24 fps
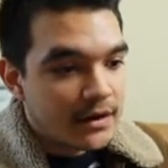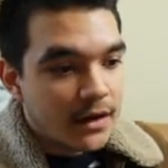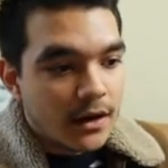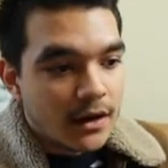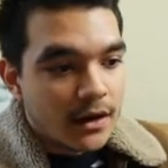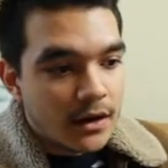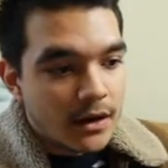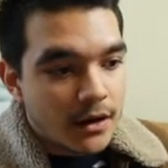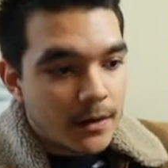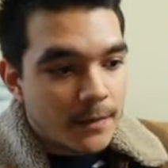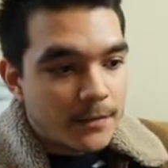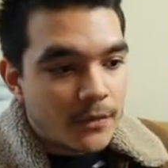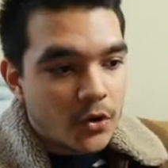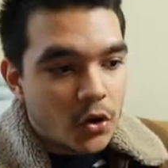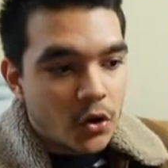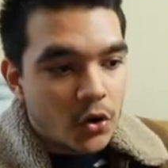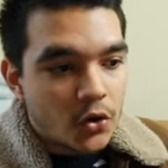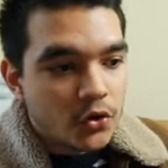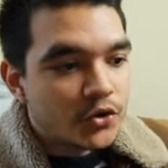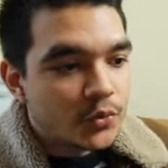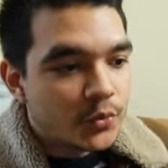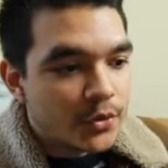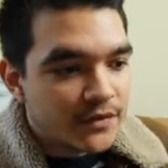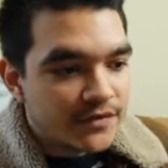all
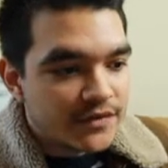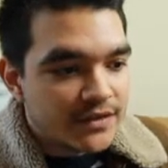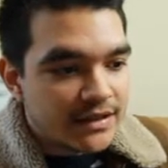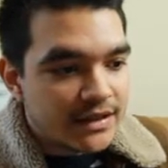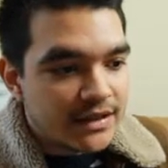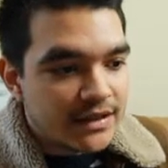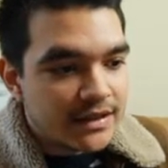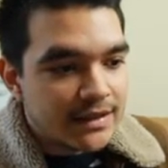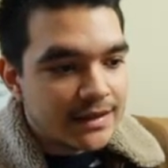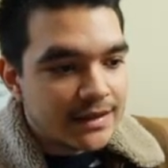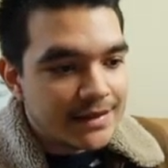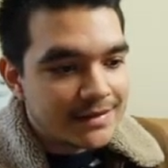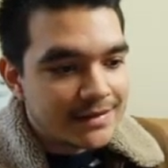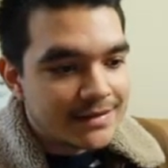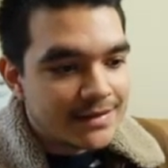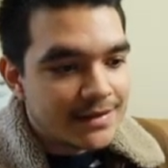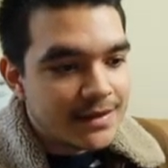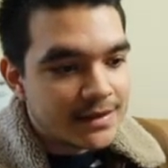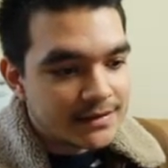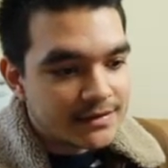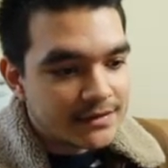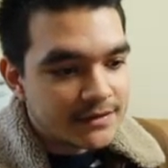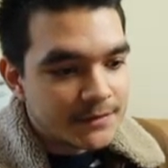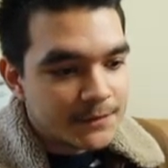you would have seen is
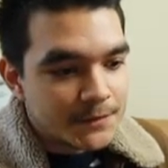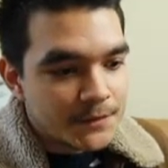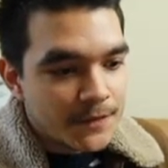this.